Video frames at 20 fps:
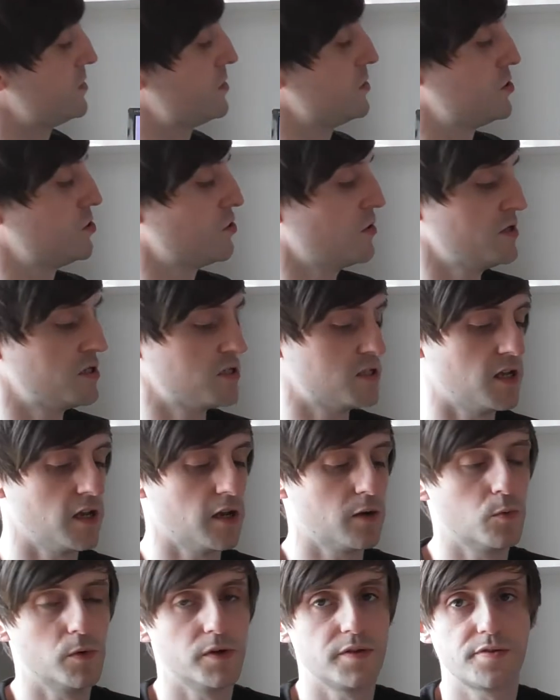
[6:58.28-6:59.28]
is the
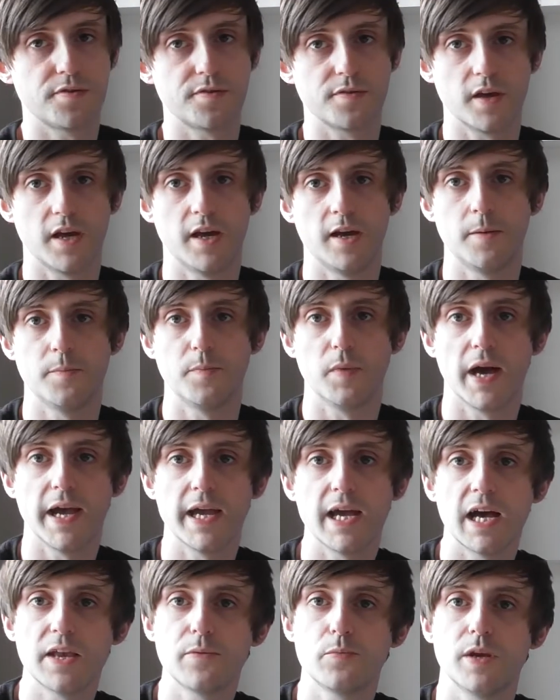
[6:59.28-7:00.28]
joystick with um, I
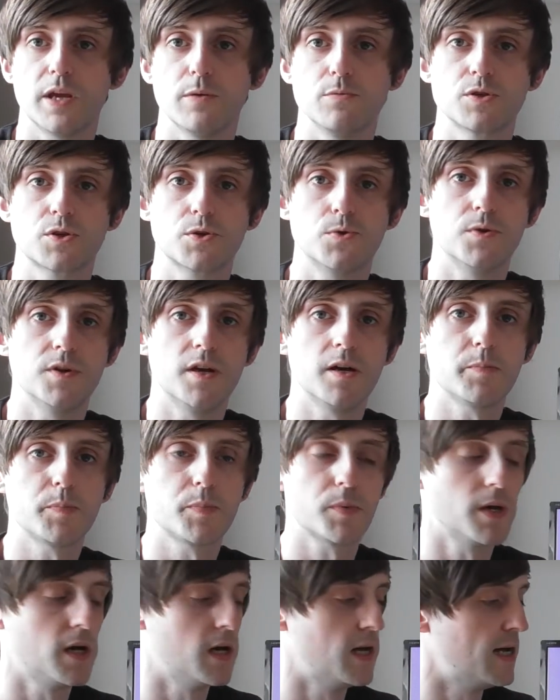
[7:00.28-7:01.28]
had when I was growing up.
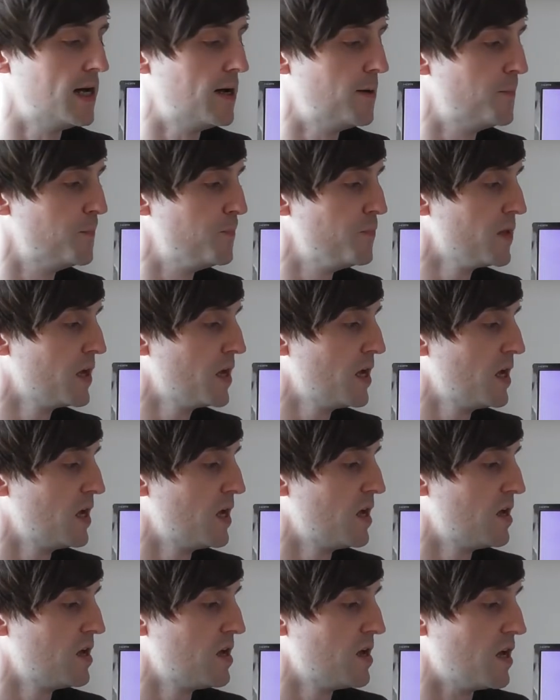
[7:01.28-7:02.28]
Um,
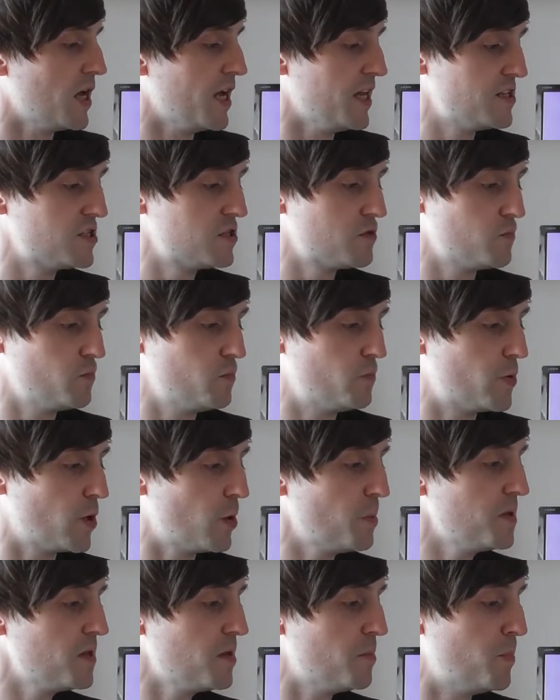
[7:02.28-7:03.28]
it's
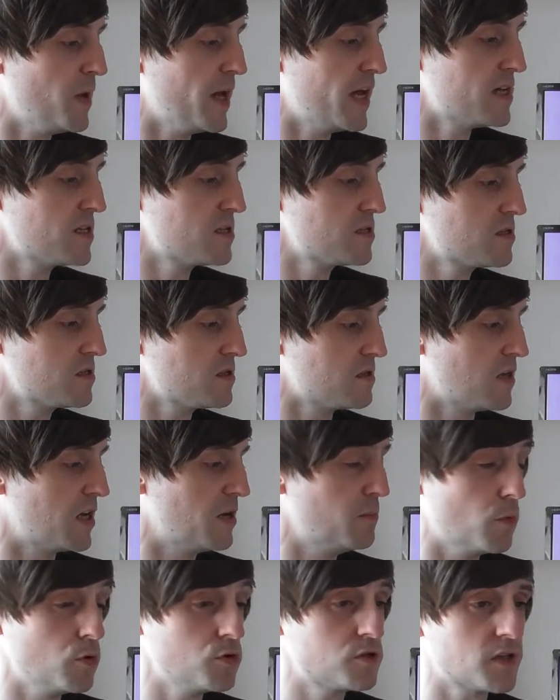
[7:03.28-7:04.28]
probably the best
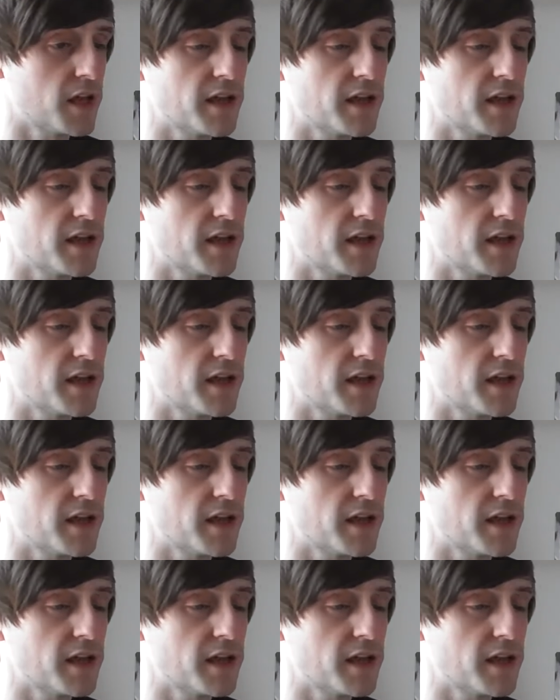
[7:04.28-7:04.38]
and most